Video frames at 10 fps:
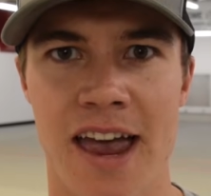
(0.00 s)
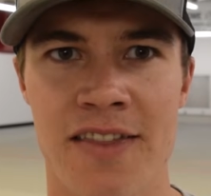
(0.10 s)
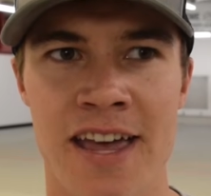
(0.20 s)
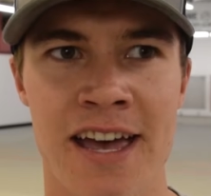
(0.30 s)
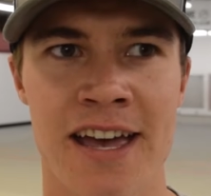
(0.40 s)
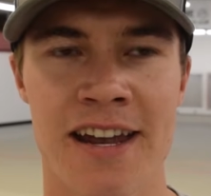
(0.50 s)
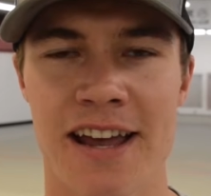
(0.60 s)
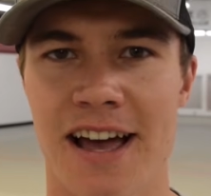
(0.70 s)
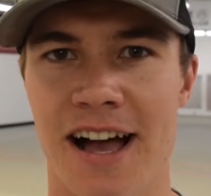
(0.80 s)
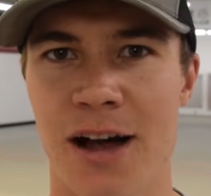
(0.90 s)
And
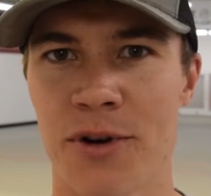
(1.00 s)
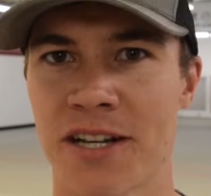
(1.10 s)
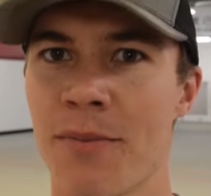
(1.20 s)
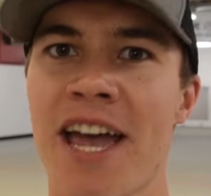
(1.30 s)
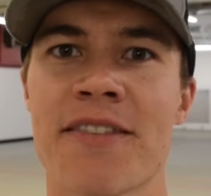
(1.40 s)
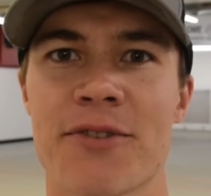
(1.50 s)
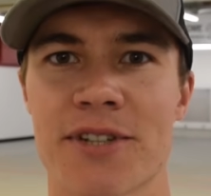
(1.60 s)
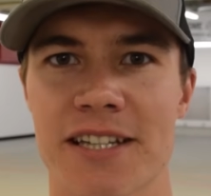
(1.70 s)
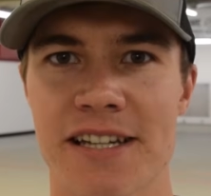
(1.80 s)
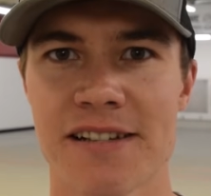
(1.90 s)
then I would command the
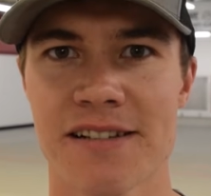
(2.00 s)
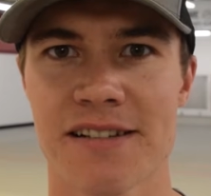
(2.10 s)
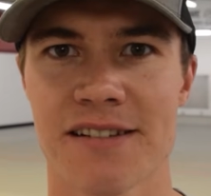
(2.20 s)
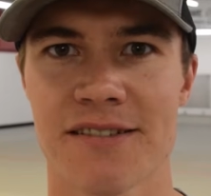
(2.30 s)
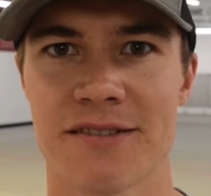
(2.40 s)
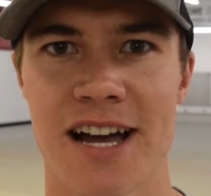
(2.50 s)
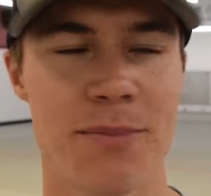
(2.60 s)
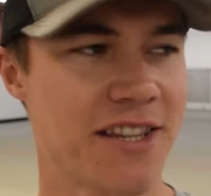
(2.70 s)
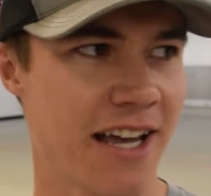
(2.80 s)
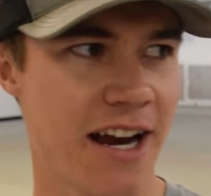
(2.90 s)
release,
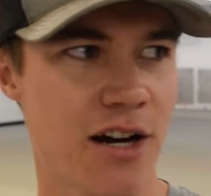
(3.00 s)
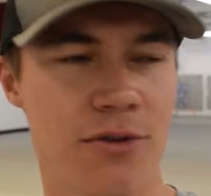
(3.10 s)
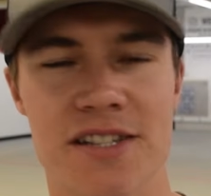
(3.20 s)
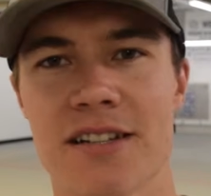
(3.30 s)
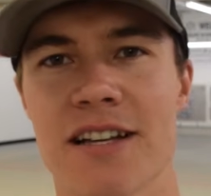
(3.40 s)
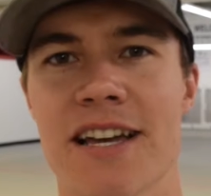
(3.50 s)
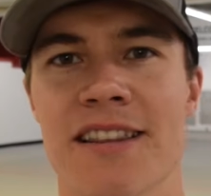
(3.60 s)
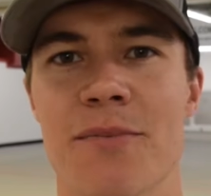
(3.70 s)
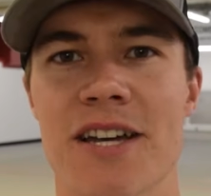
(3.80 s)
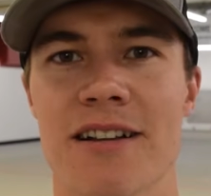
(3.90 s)
right? But the arrow would still hit
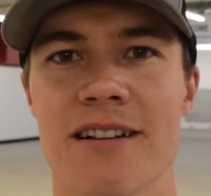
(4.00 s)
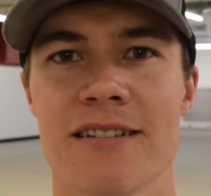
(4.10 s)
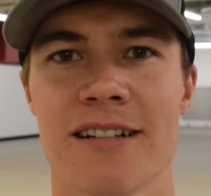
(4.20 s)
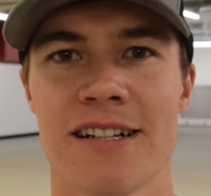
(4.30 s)
in the middle.